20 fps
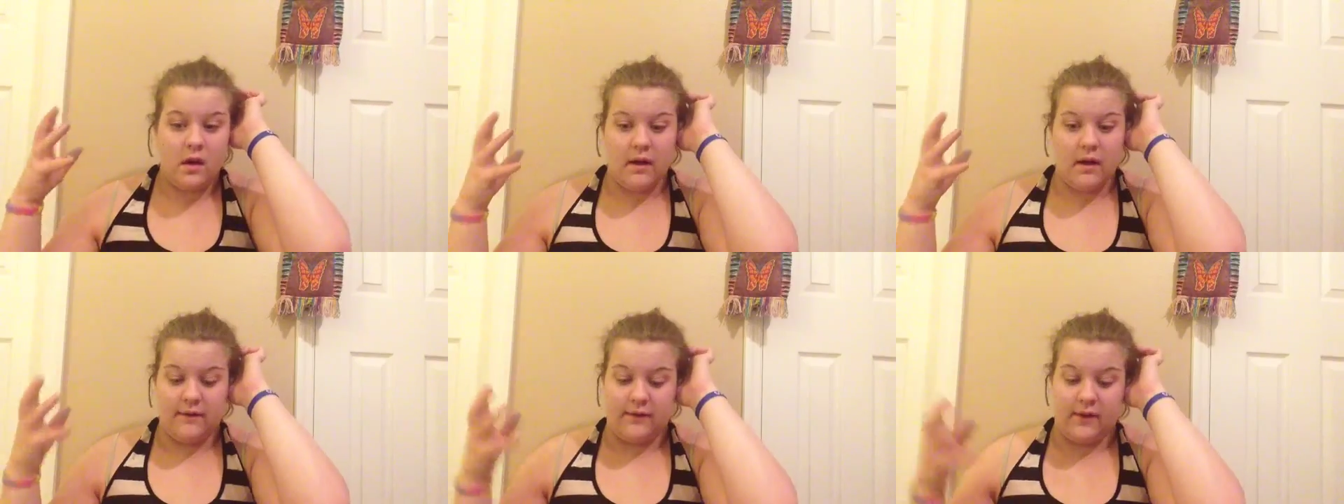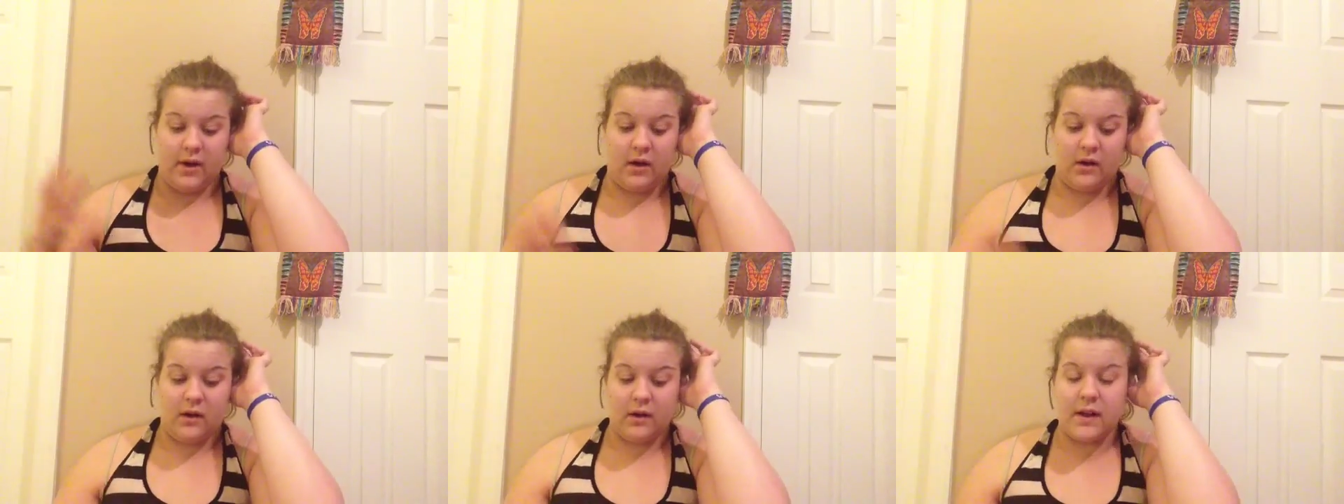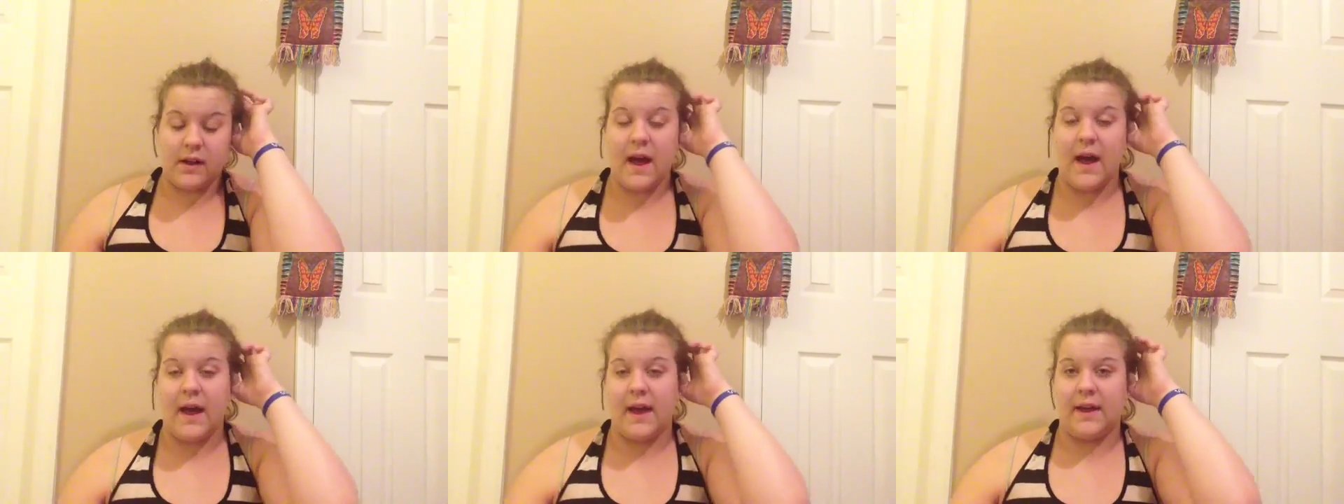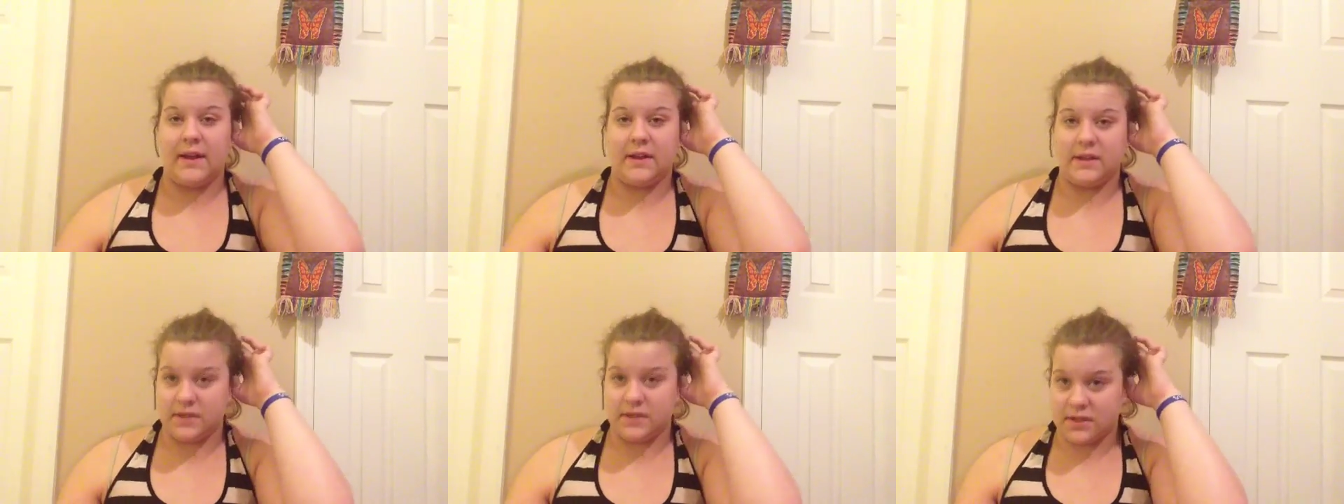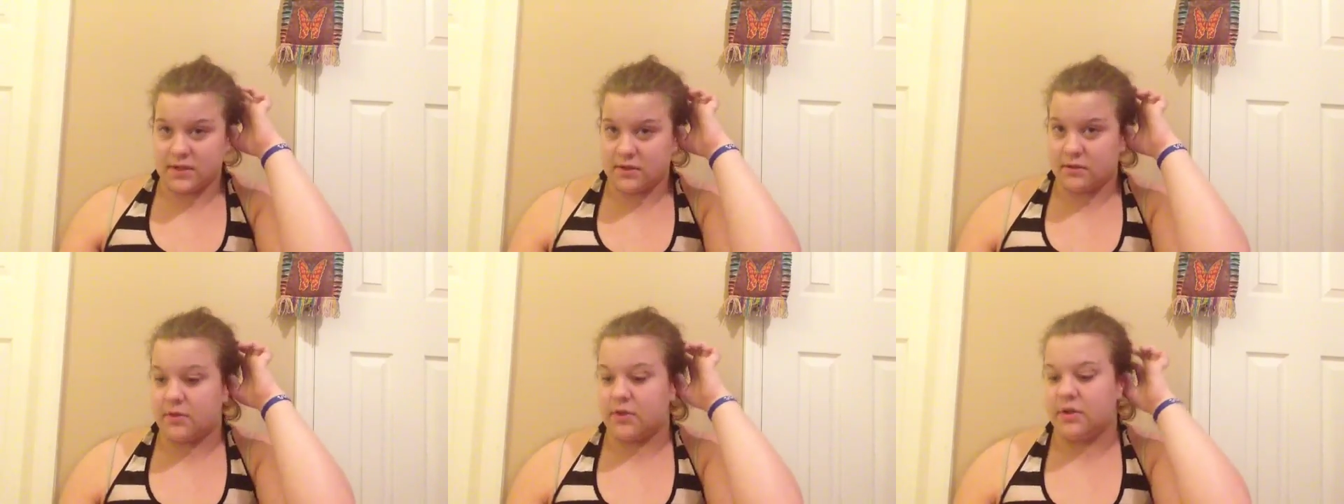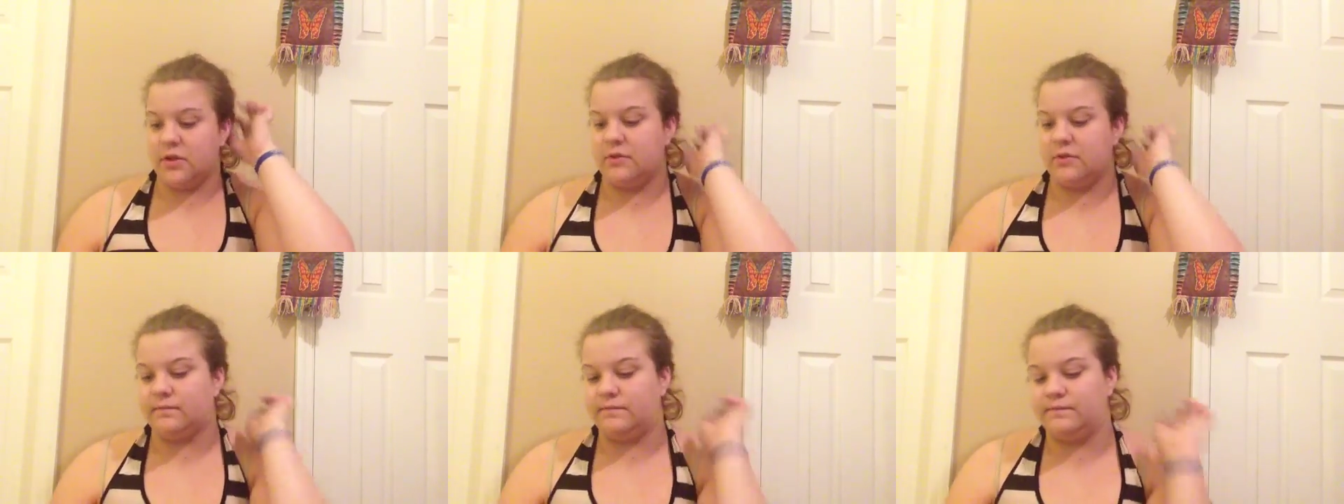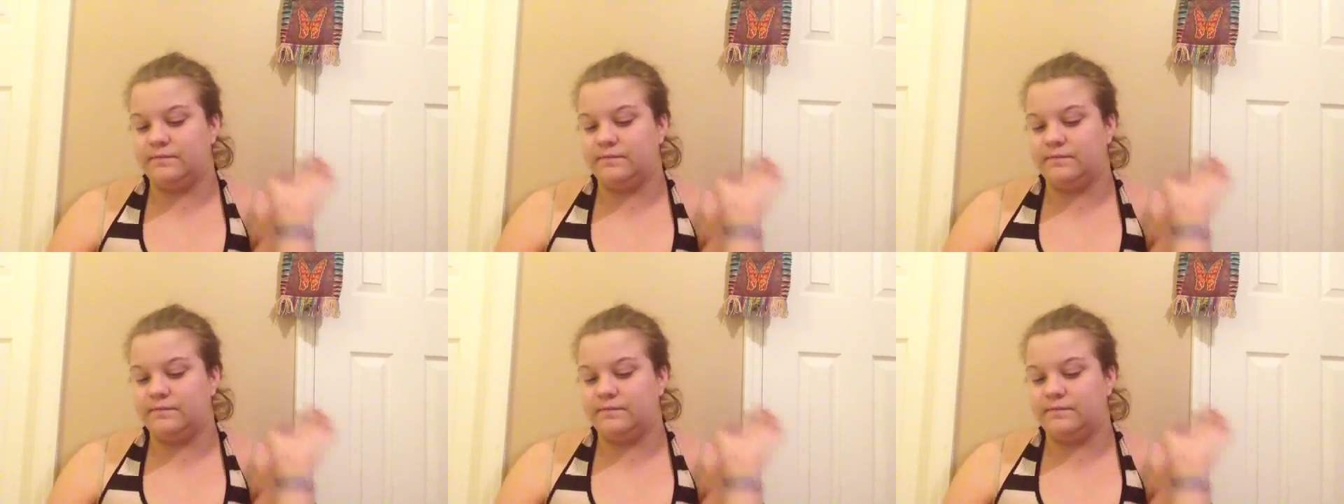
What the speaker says: of all kinds grew.